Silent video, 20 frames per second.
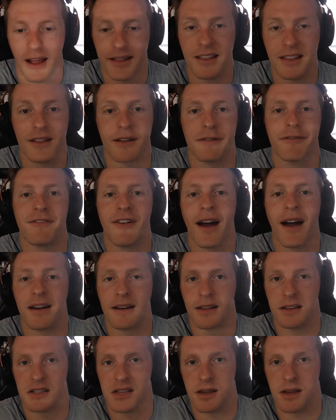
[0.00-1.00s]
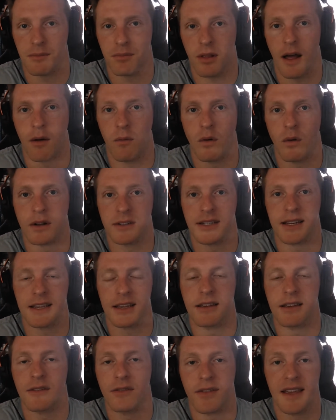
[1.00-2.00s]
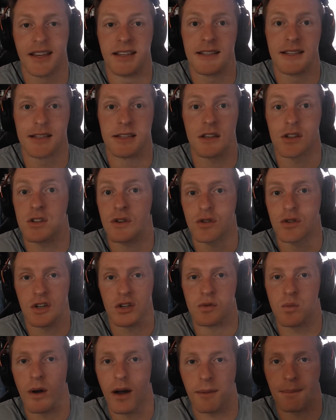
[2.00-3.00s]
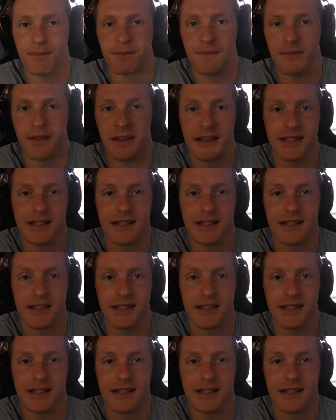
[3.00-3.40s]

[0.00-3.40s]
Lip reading: And then the final example I want to give is Sushi Swap.